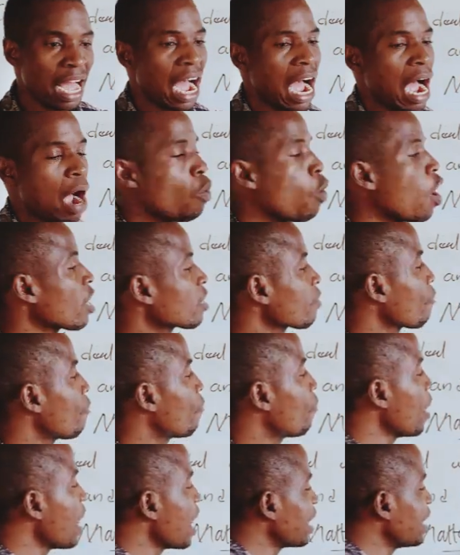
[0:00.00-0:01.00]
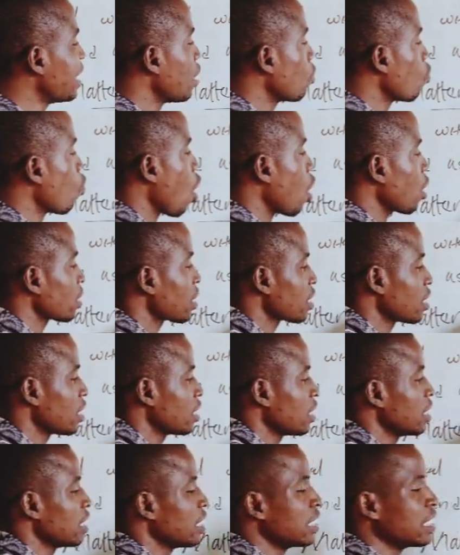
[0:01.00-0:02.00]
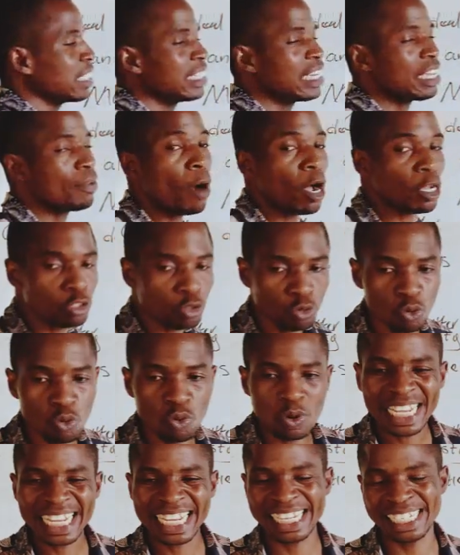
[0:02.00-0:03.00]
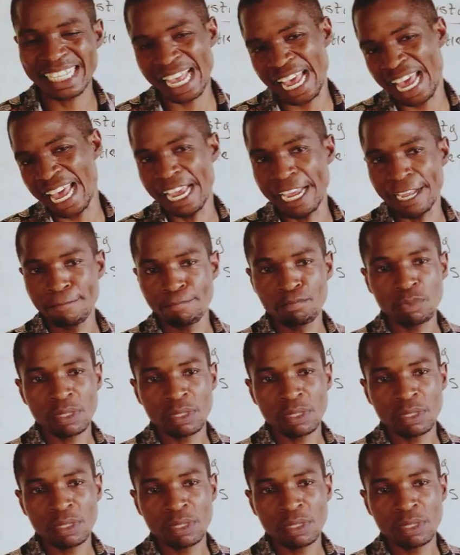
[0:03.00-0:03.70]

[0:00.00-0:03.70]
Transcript: And what filled the what? The bottle is air.